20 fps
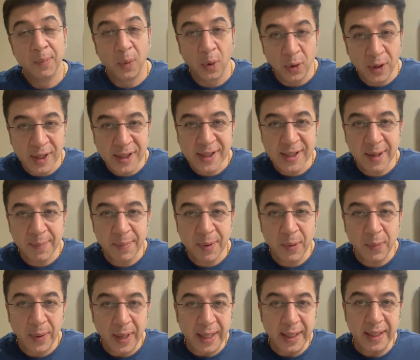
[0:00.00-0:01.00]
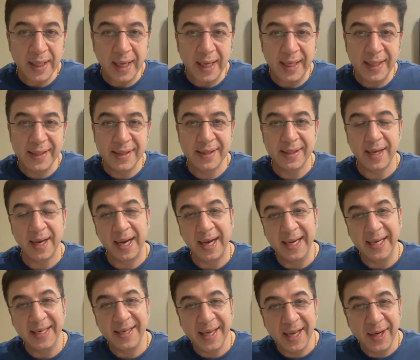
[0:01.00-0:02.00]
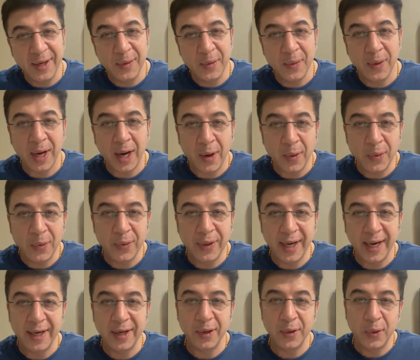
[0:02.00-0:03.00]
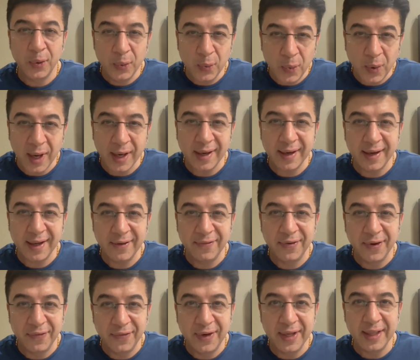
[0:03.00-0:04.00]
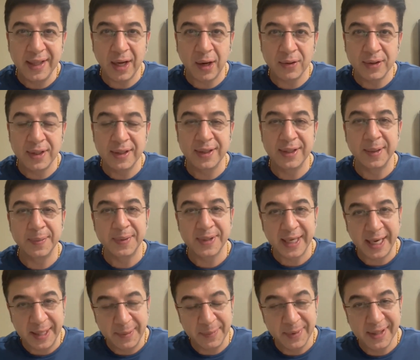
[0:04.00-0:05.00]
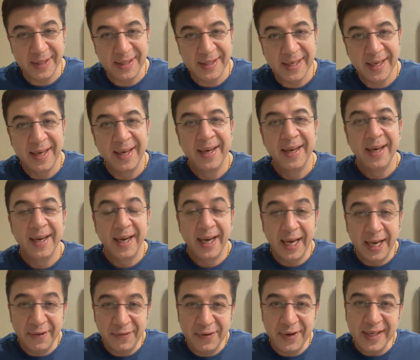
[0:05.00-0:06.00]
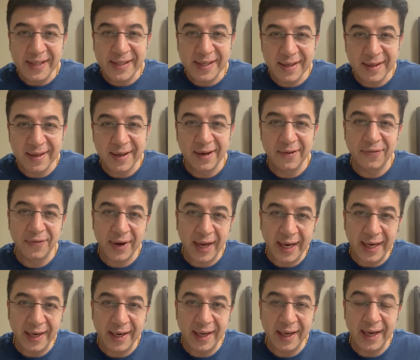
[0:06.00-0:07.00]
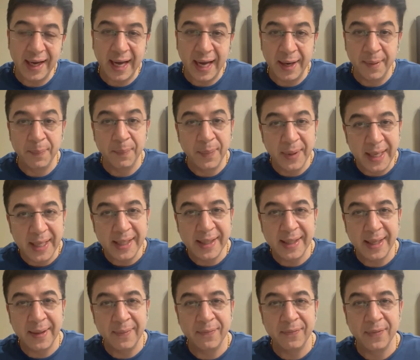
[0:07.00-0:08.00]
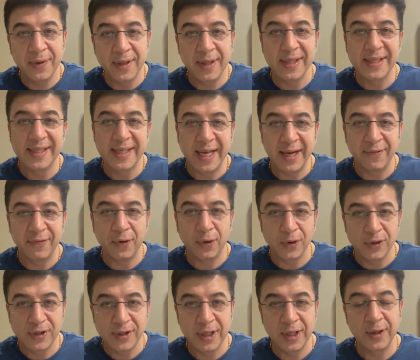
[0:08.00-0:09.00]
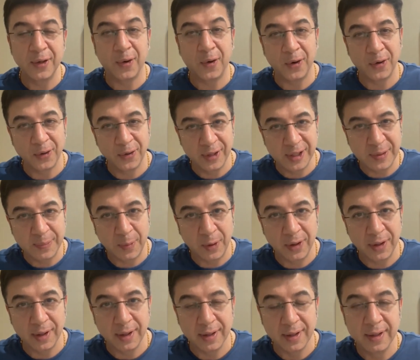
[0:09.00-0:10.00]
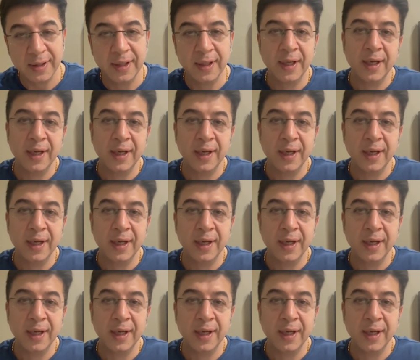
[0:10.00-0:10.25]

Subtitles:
Bonus number one, guys, I tell you how to get 250,000 subscribers every single Friday and mail them with a self-hosted autoresponder.